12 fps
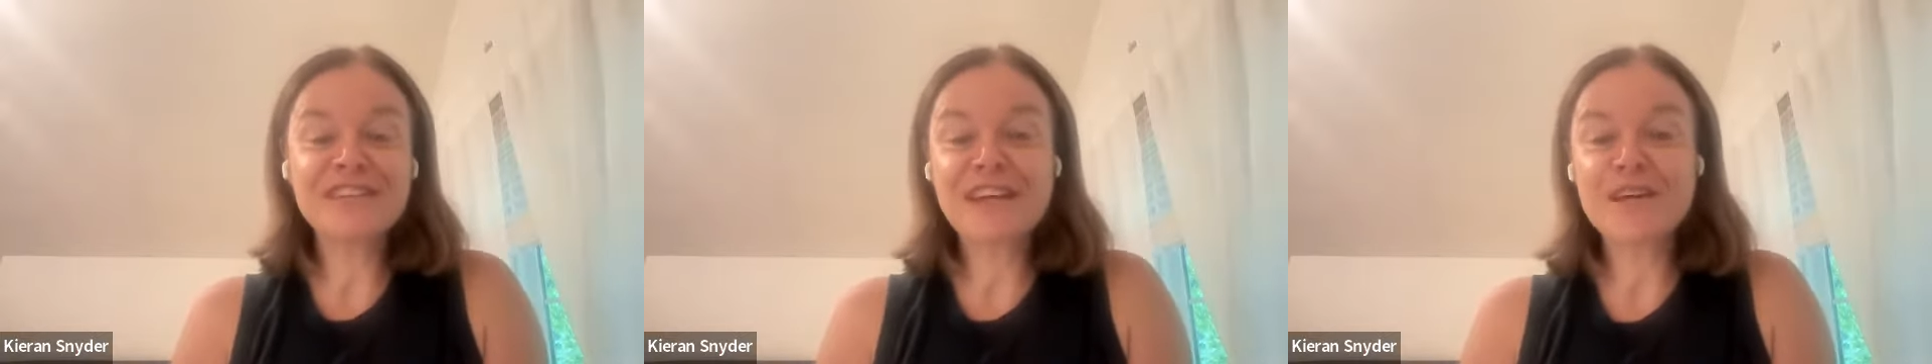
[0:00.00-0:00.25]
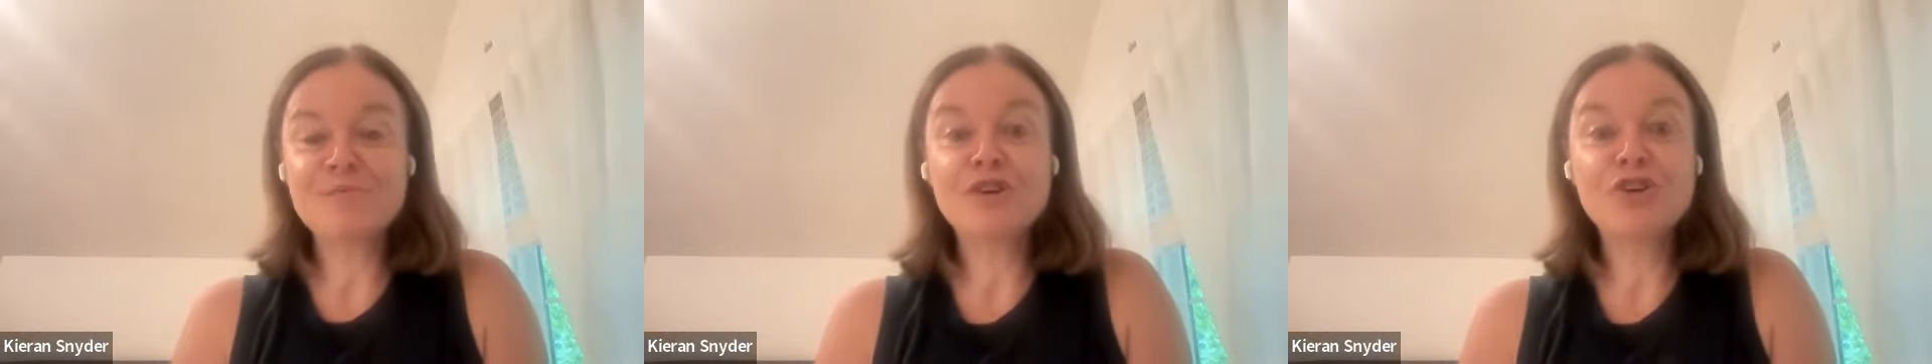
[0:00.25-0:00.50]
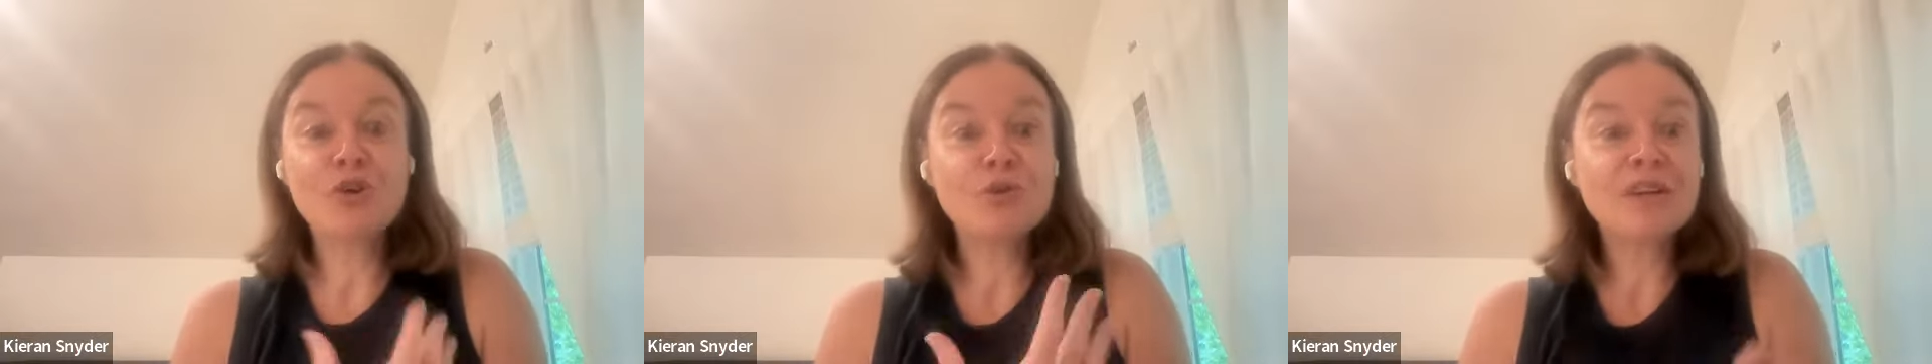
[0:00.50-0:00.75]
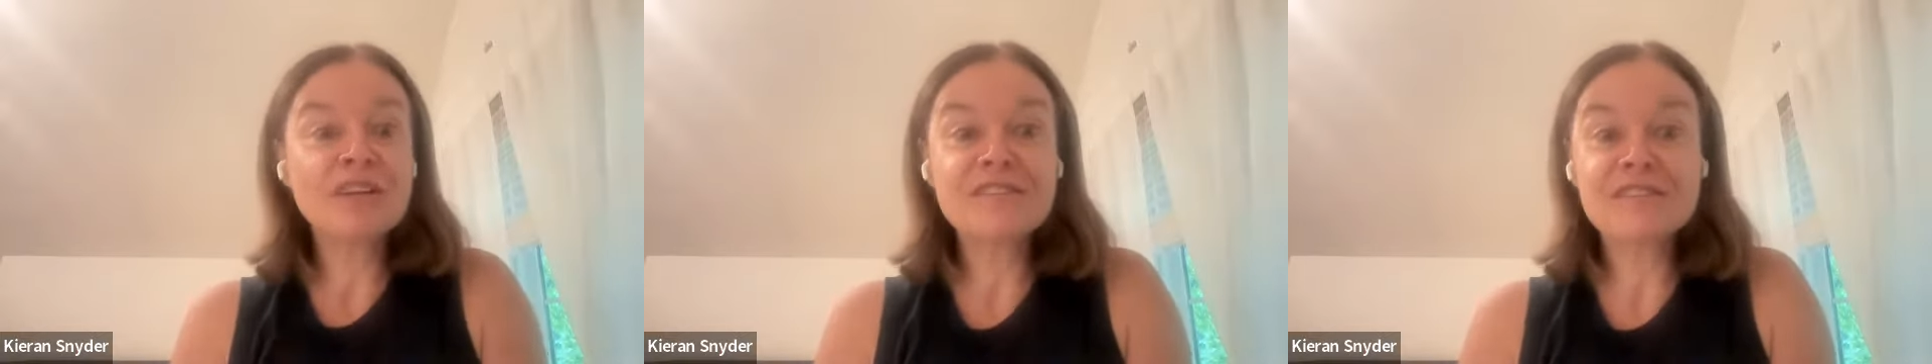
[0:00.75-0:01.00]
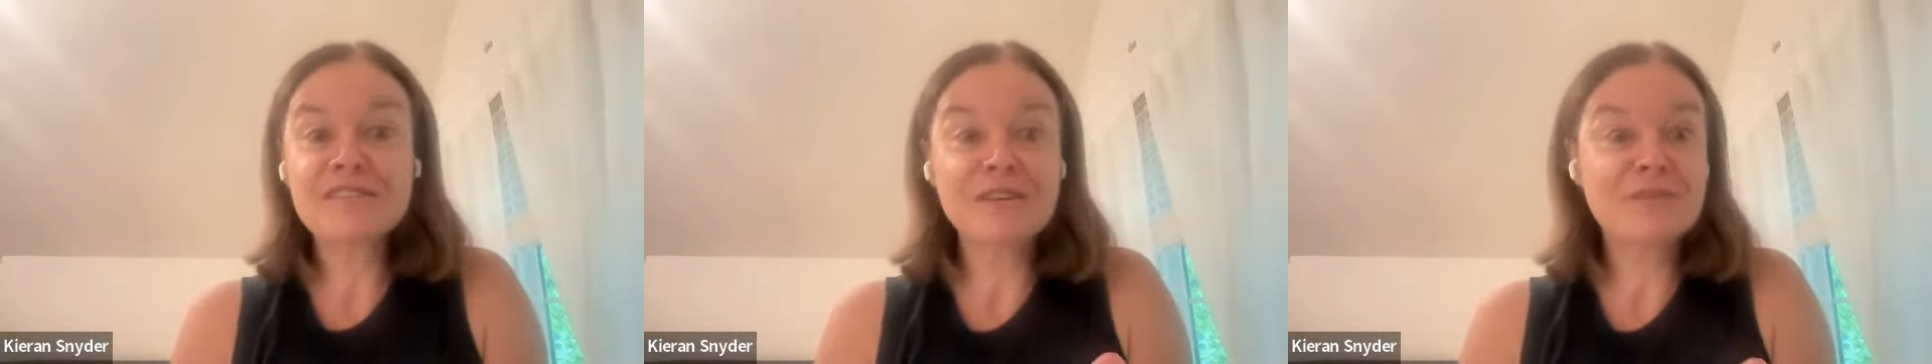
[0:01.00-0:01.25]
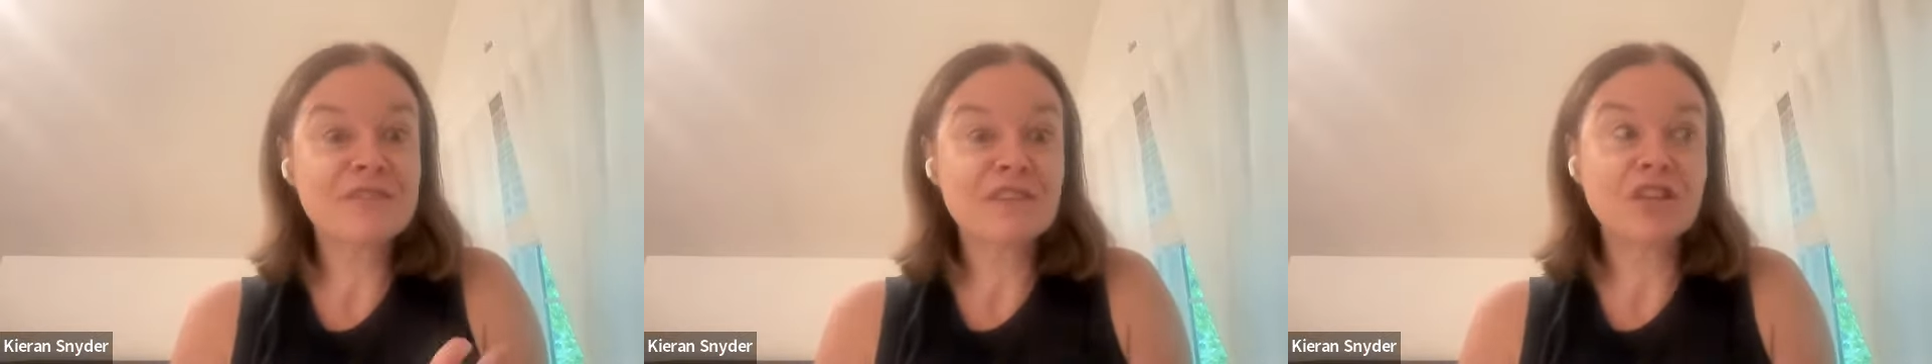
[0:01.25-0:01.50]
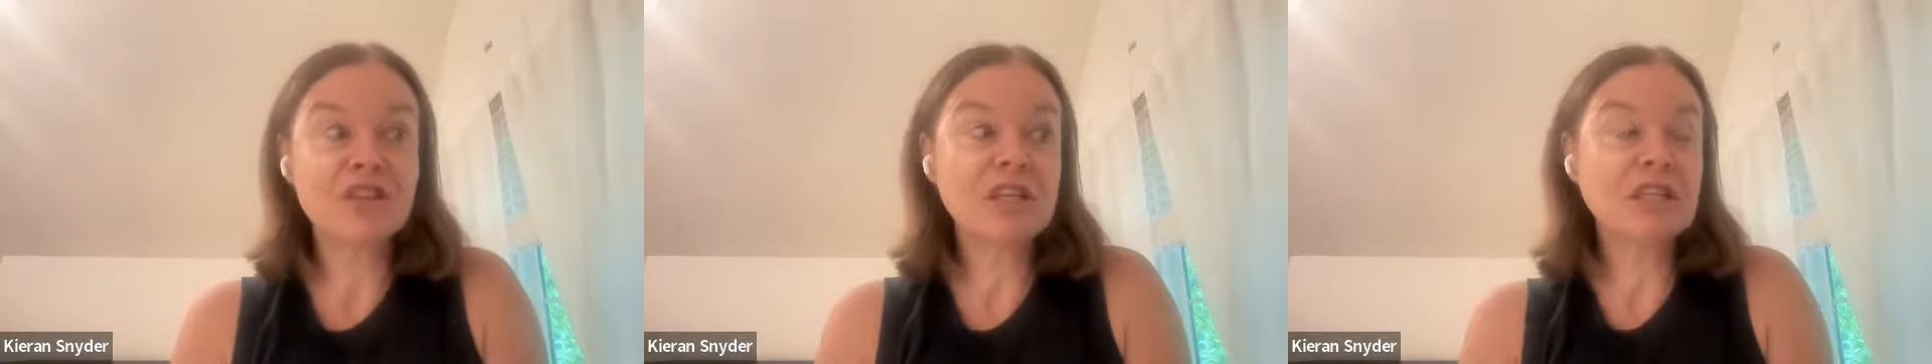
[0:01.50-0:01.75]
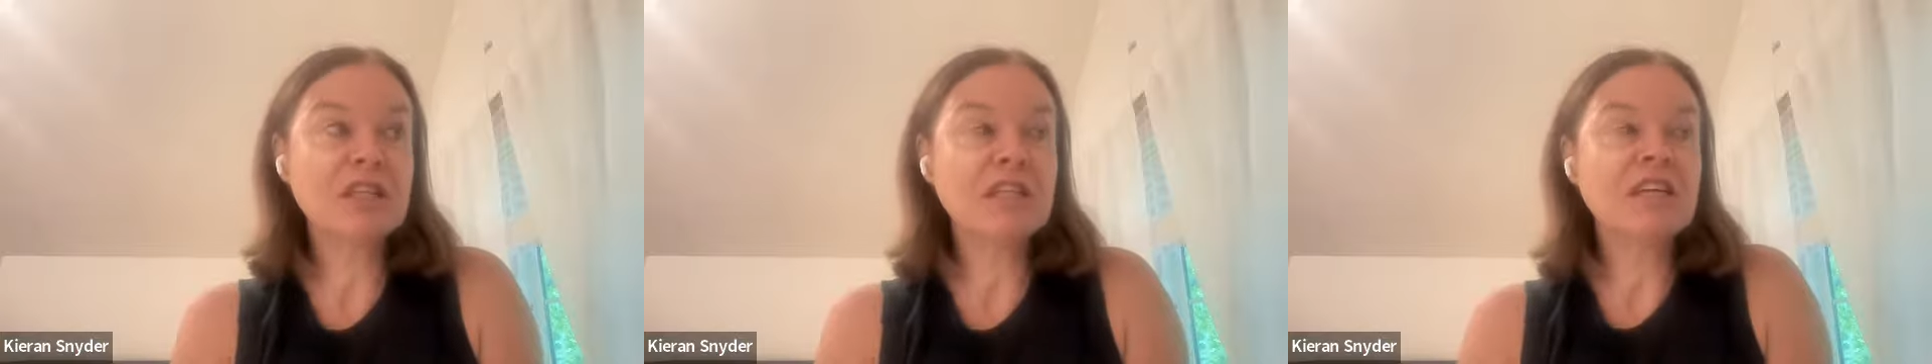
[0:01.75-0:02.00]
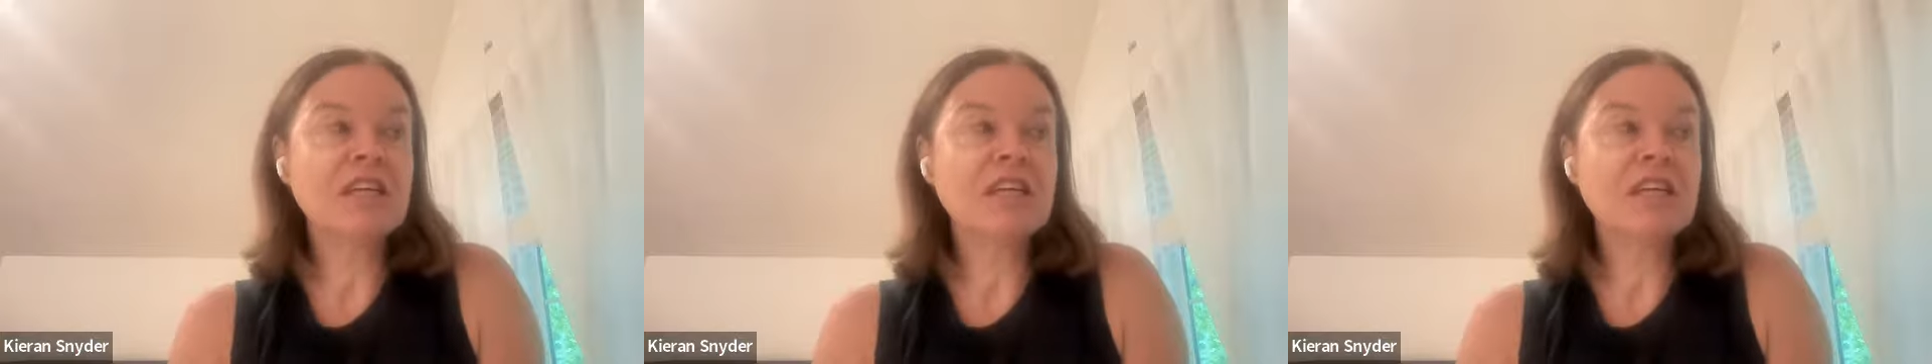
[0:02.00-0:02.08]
Like I'd been coding since I was a little kid.